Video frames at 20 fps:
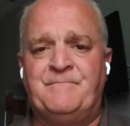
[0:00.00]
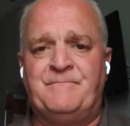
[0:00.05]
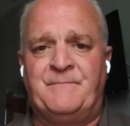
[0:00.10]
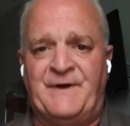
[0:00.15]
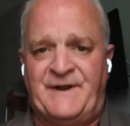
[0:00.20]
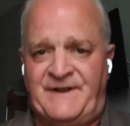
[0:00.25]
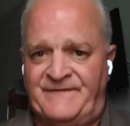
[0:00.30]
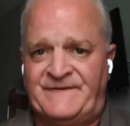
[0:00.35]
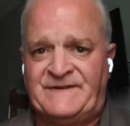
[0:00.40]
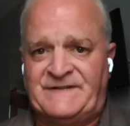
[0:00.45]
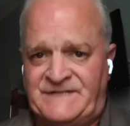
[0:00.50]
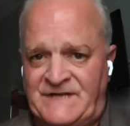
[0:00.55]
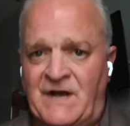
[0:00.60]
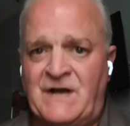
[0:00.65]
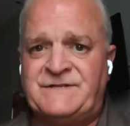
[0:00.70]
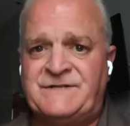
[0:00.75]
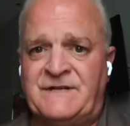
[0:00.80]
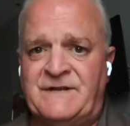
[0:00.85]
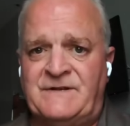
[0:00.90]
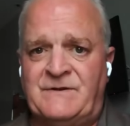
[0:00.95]
But if it
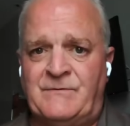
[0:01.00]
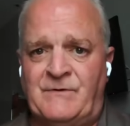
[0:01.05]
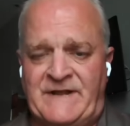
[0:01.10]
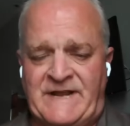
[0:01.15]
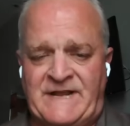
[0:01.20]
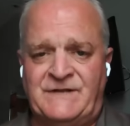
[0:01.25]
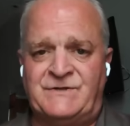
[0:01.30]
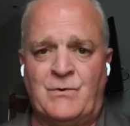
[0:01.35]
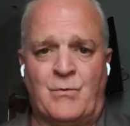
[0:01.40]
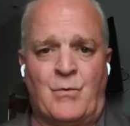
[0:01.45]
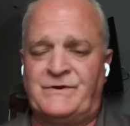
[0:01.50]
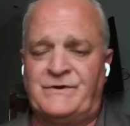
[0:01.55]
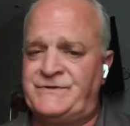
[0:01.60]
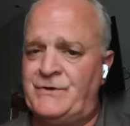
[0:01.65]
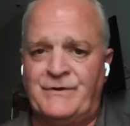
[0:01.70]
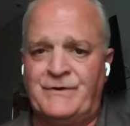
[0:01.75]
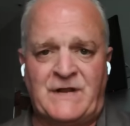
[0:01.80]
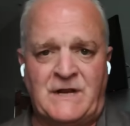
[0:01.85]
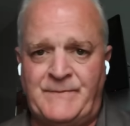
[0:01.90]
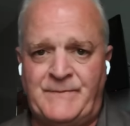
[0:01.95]
doesn't end to war, it's
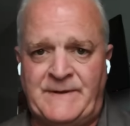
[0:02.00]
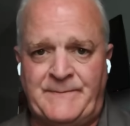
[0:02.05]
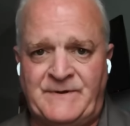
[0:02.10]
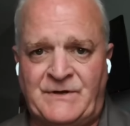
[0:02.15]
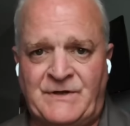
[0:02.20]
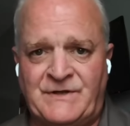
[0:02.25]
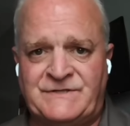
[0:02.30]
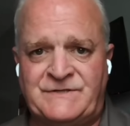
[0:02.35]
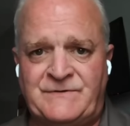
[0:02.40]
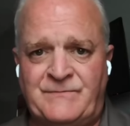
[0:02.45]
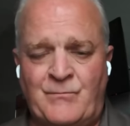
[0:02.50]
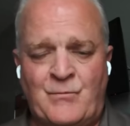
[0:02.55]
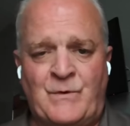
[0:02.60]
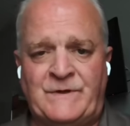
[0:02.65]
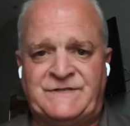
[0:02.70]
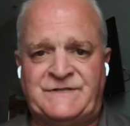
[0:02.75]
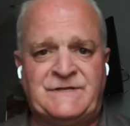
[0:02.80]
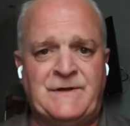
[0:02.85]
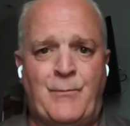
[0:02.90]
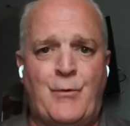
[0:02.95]
only going to be because
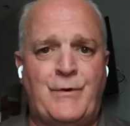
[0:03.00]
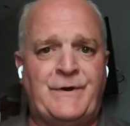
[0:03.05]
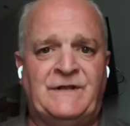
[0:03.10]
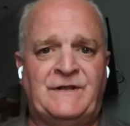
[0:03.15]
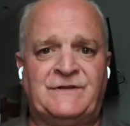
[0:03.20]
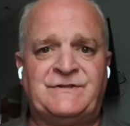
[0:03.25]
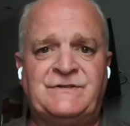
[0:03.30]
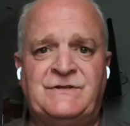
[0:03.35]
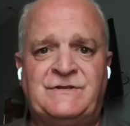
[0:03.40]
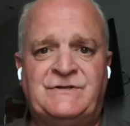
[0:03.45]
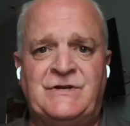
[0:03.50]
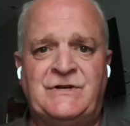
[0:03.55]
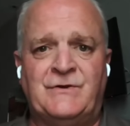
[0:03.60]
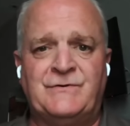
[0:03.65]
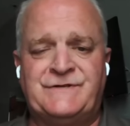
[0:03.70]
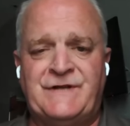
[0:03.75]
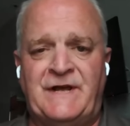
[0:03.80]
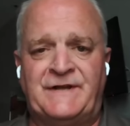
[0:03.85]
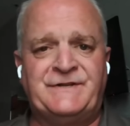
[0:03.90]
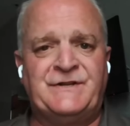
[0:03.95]
what someone else
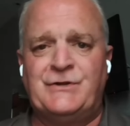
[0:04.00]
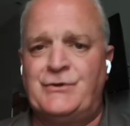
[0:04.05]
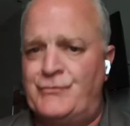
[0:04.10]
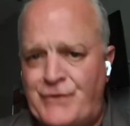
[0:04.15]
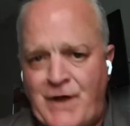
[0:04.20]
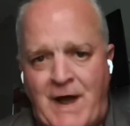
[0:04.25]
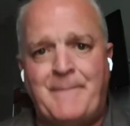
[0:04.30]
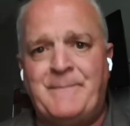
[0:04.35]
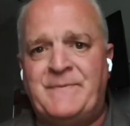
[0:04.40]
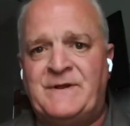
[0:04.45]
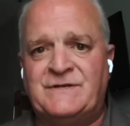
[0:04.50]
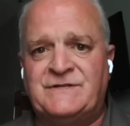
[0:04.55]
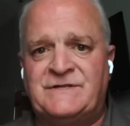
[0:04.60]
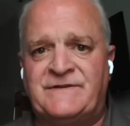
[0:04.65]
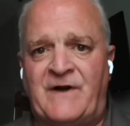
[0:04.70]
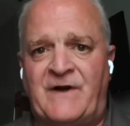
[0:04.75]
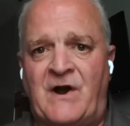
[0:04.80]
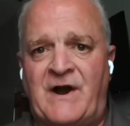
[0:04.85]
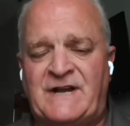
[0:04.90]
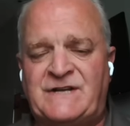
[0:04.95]
chose not to do, not because
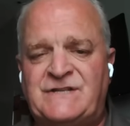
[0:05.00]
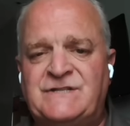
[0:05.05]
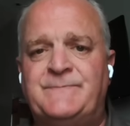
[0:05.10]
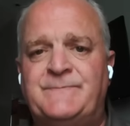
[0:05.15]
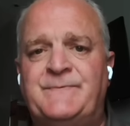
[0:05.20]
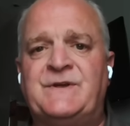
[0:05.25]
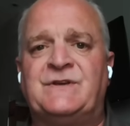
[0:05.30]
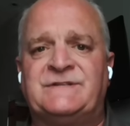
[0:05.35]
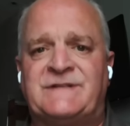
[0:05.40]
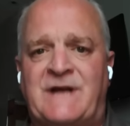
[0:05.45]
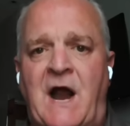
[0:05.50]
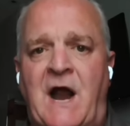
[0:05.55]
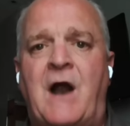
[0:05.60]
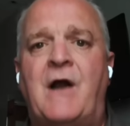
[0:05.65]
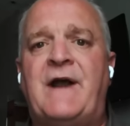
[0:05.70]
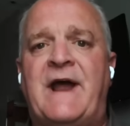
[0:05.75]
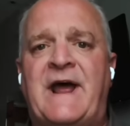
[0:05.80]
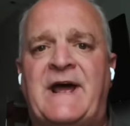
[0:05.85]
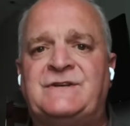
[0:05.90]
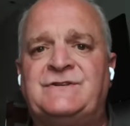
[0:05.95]
of our actions, because
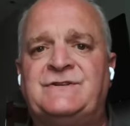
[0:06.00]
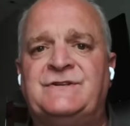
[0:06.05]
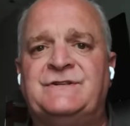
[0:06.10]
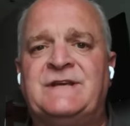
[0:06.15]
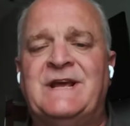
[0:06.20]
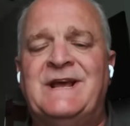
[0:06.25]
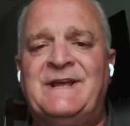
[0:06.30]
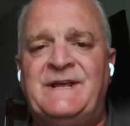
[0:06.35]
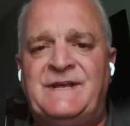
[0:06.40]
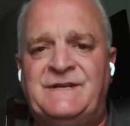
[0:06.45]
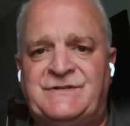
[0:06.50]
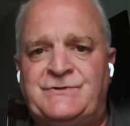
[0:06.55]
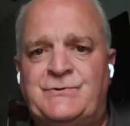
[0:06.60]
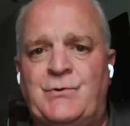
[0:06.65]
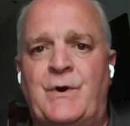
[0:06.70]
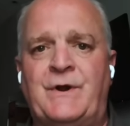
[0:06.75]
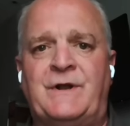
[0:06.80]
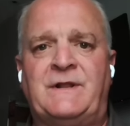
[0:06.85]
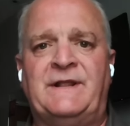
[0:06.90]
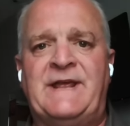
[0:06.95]
our actions
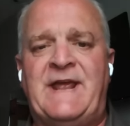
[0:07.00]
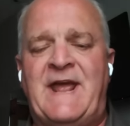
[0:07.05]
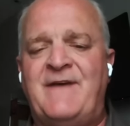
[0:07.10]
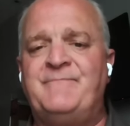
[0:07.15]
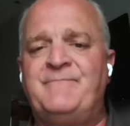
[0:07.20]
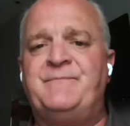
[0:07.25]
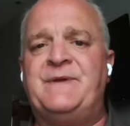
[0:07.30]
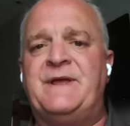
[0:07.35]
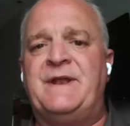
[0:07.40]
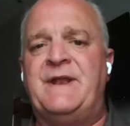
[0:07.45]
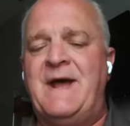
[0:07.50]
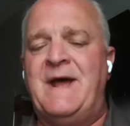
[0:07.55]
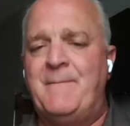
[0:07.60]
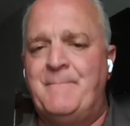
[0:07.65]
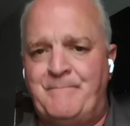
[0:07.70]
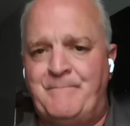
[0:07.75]
historically have been